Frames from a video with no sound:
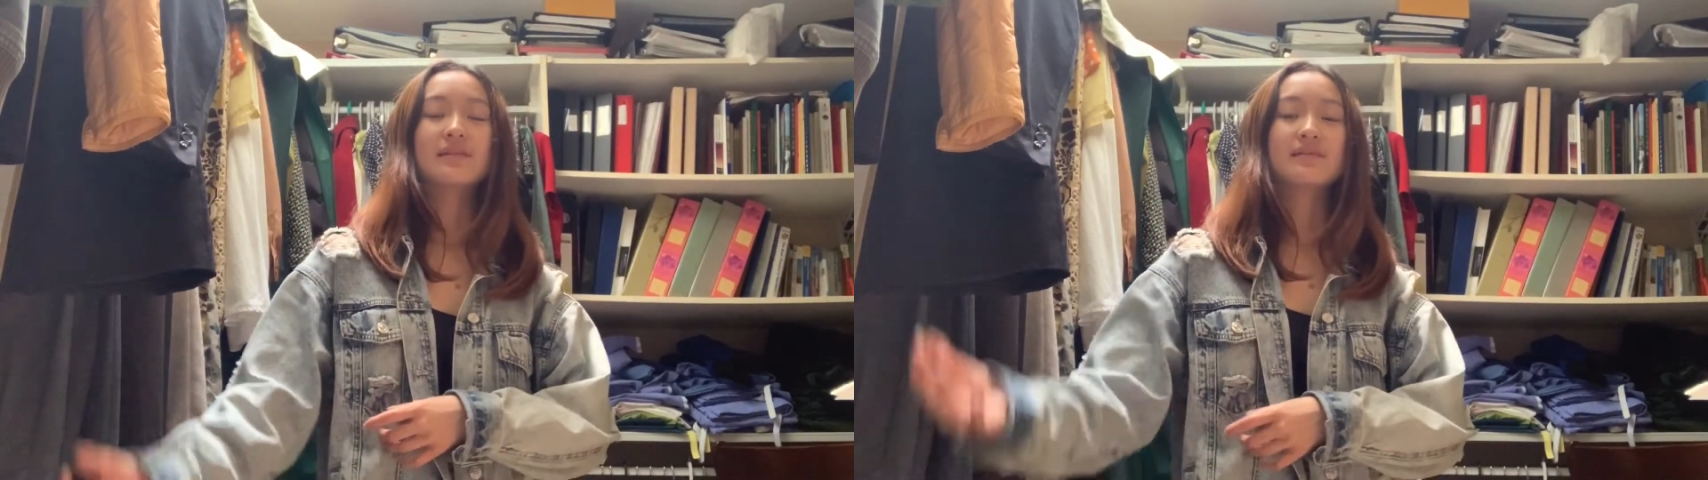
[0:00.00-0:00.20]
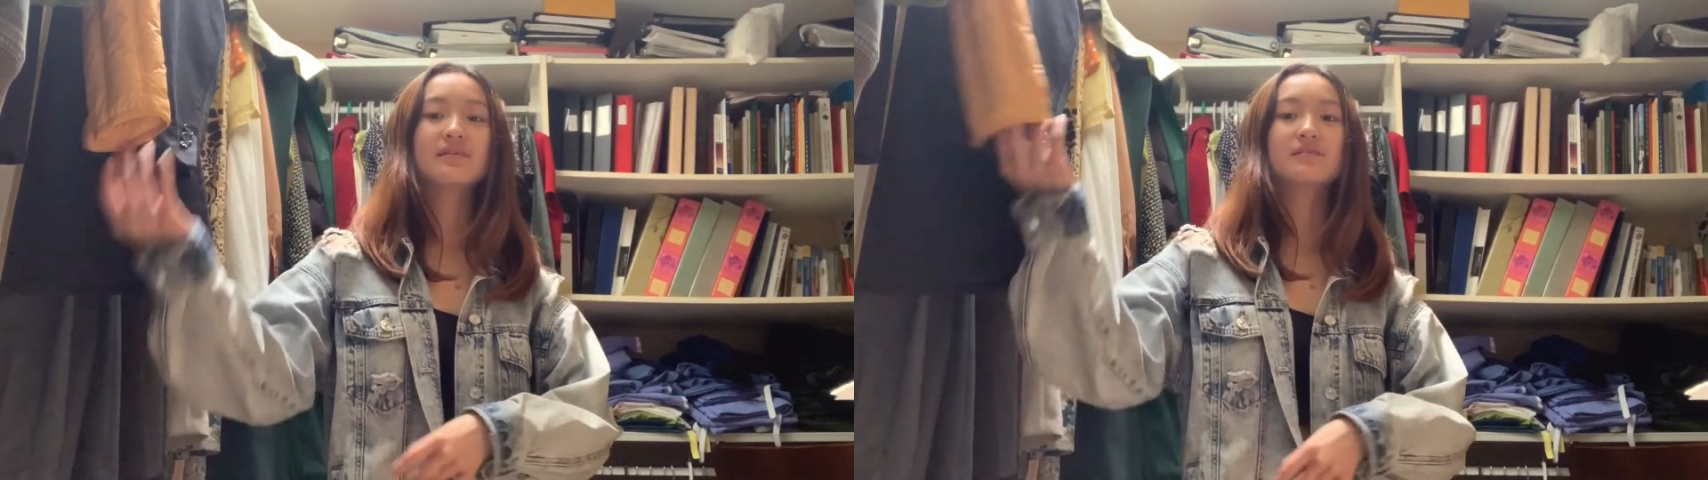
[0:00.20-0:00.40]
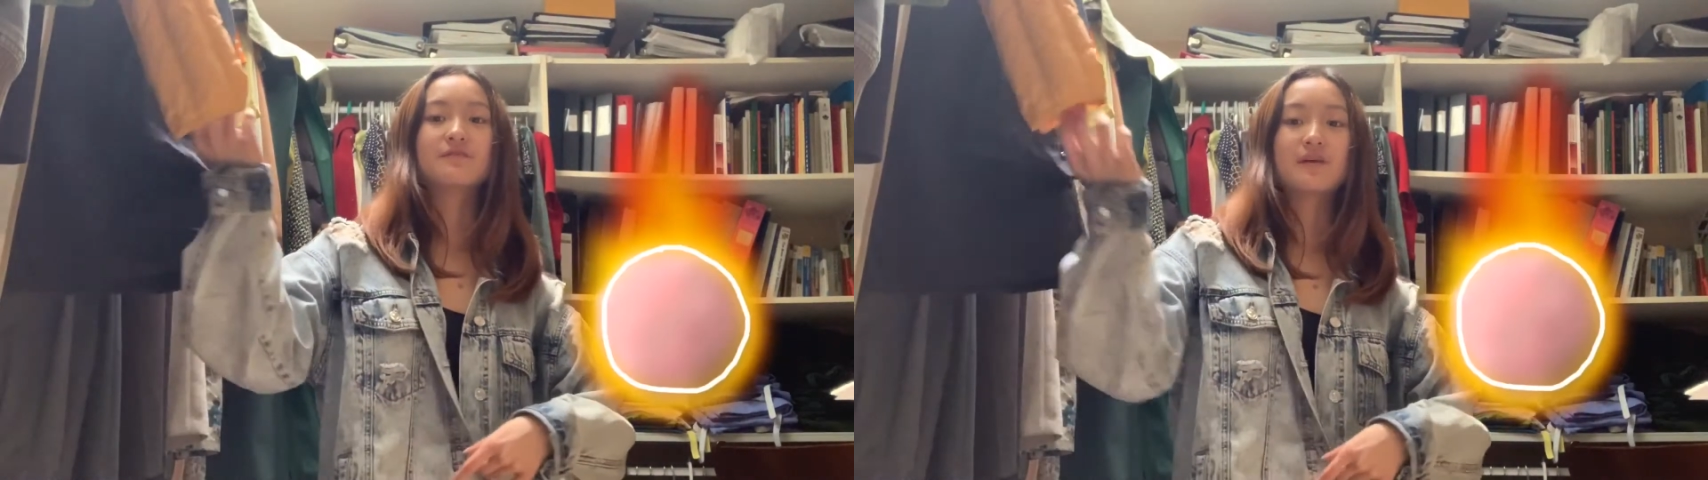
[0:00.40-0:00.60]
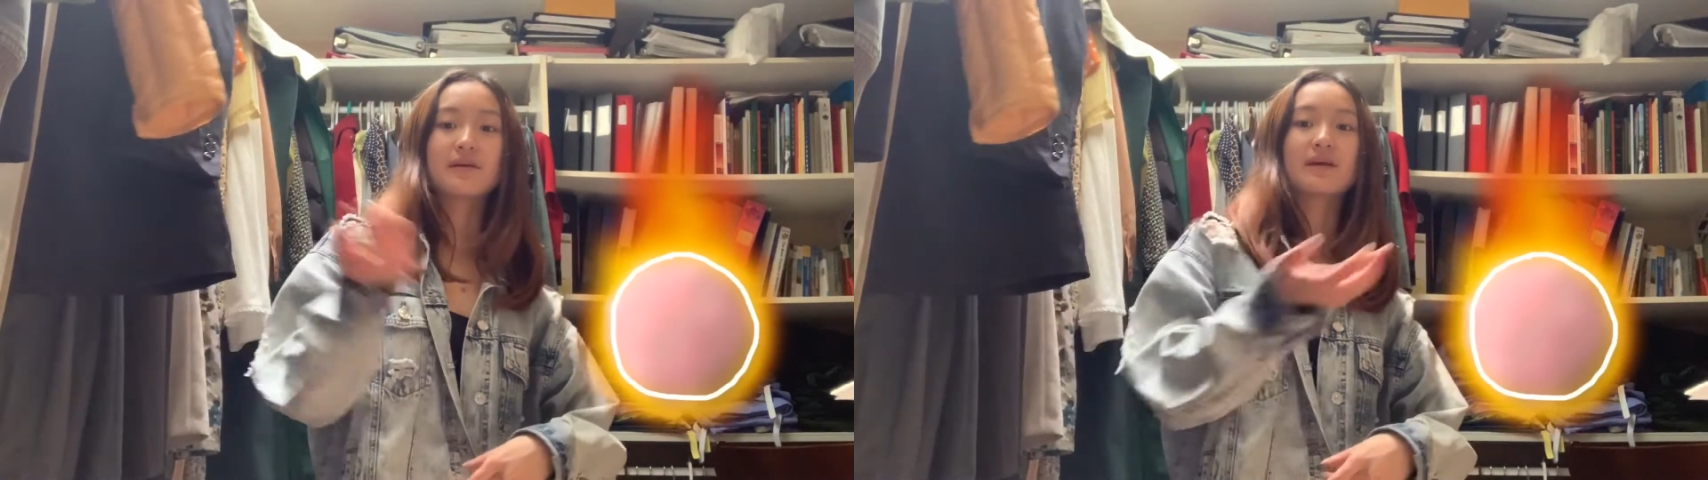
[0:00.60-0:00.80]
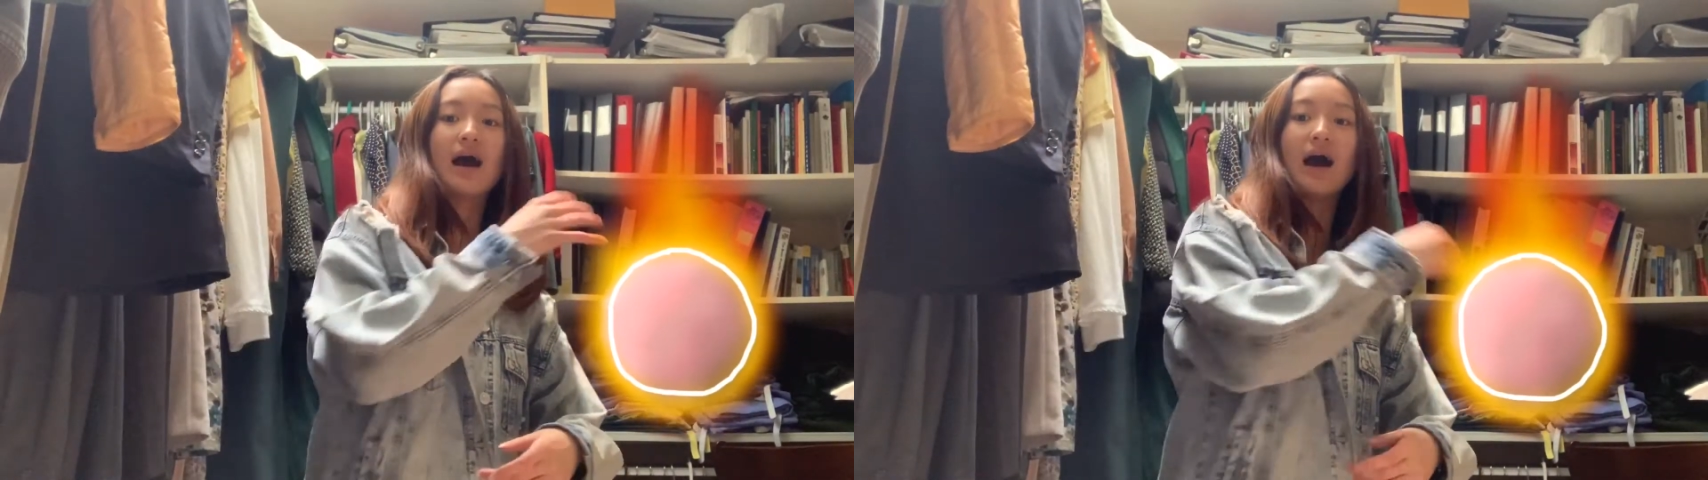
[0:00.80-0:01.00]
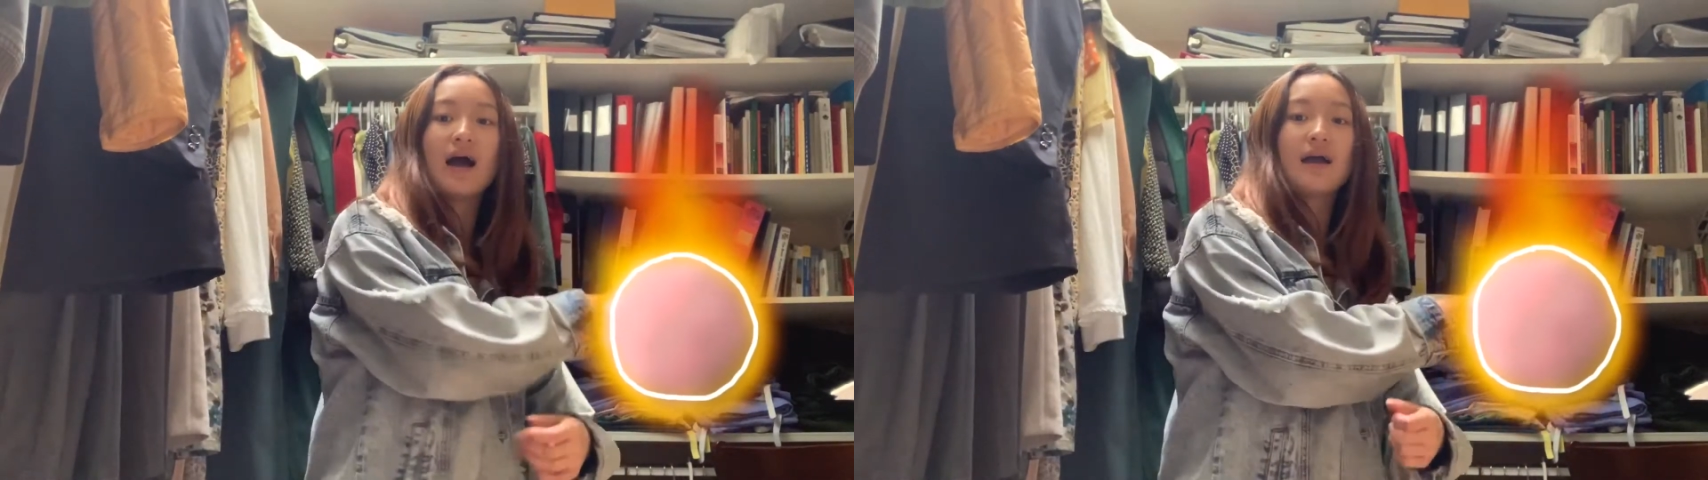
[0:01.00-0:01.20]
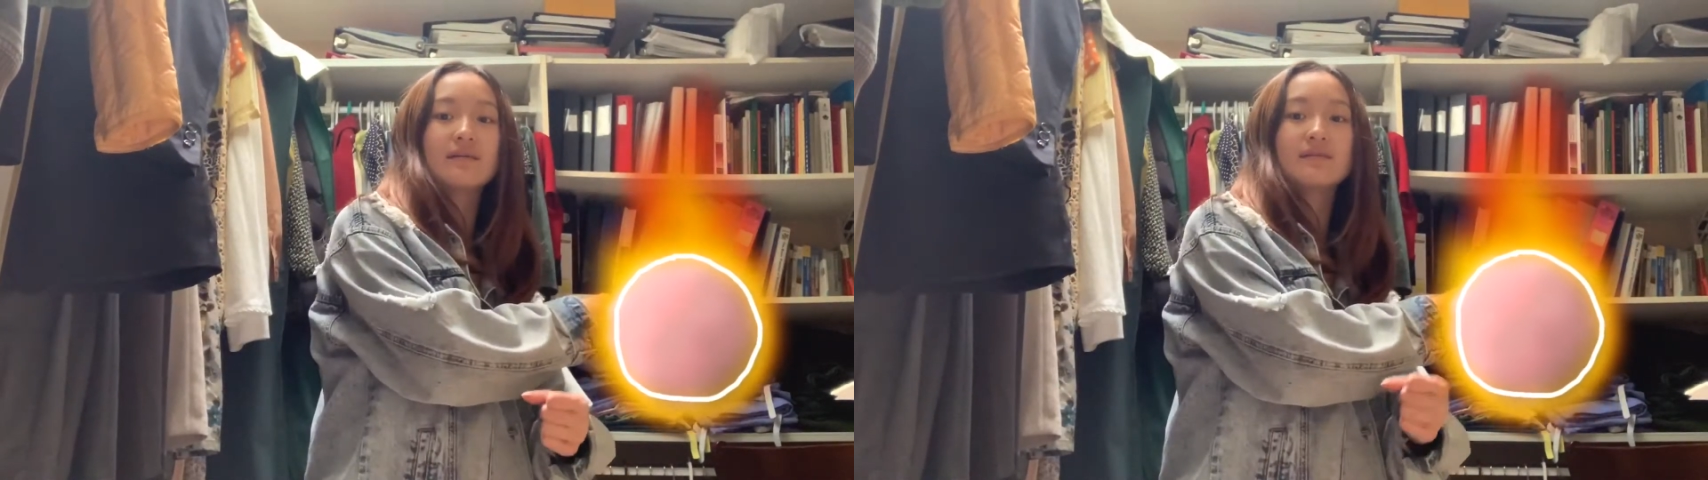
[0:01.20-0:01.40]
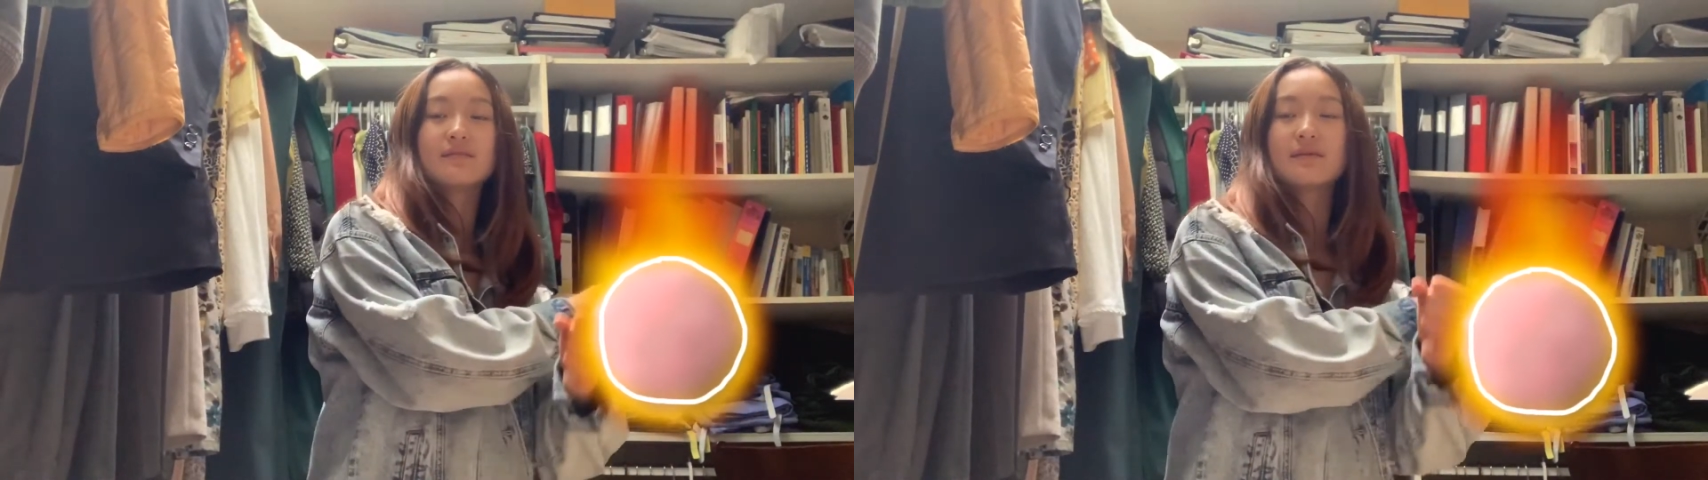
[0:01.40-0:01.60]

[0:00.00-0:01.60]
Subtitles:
these very high